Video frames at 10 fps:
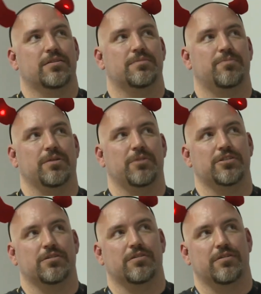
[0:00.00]
It's pretty
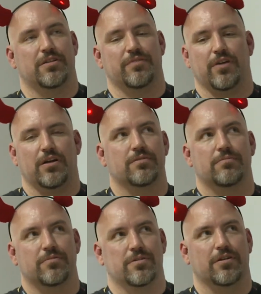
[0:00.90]
much your default,
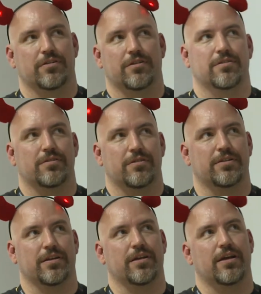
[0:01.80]
your
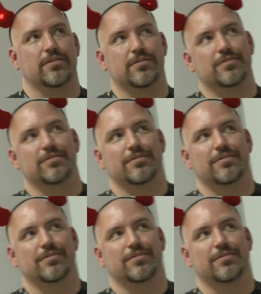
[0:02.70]
DNS,